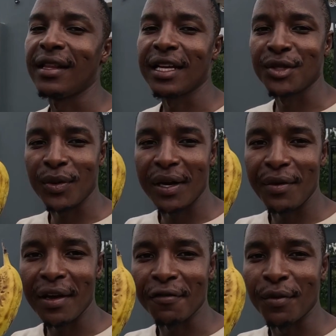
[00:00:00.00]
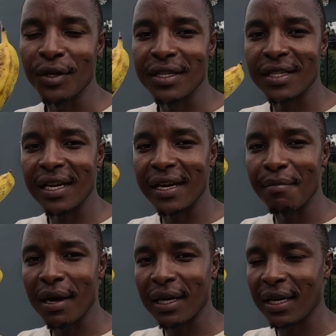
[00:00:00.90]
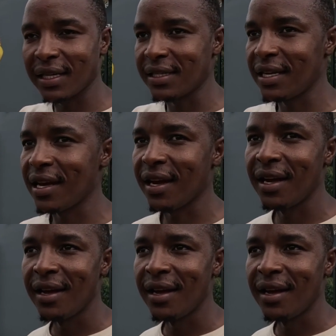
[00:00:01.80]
That's why we have bought bananas here